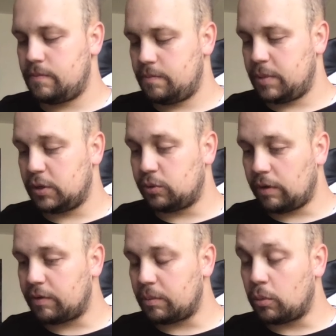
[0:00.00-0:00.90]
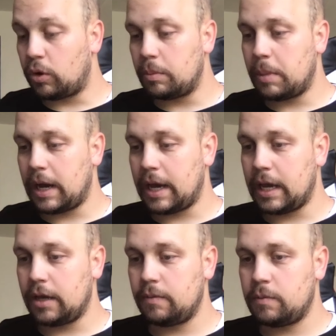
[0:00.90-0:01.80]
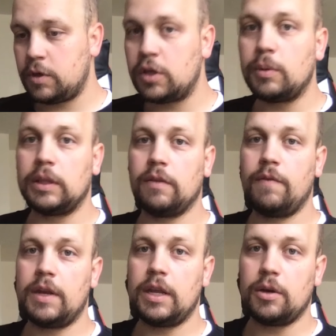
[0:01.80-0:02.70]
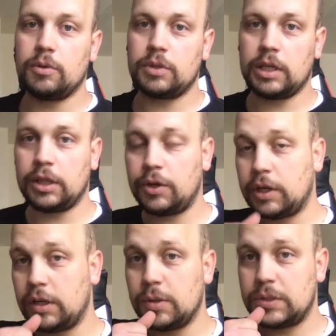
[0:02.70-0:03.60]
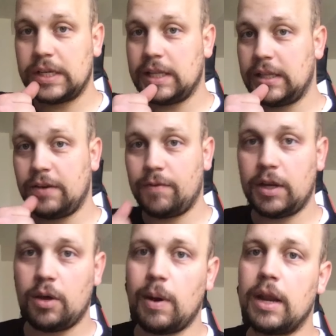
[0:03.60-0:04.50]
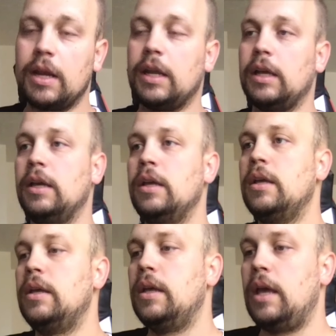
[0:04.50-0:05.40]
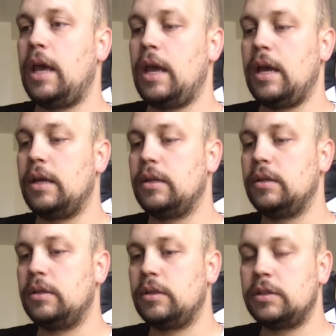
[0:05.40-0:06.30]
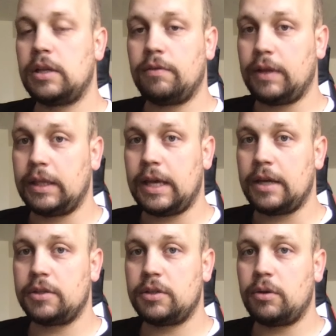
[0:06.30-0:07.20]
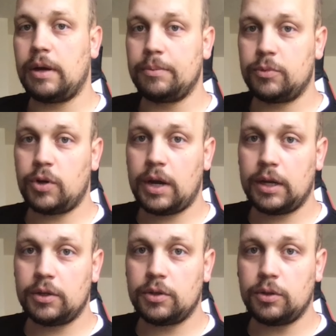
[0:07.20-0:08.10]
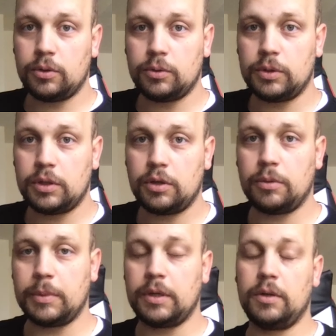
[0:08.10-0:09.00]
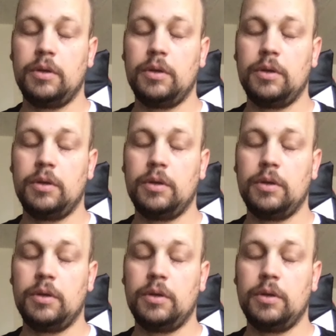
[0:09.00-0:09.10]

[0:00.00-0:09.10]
be driven more by doing the videos and learning a new skill in video editing and stuff like that. So I'm trying to determine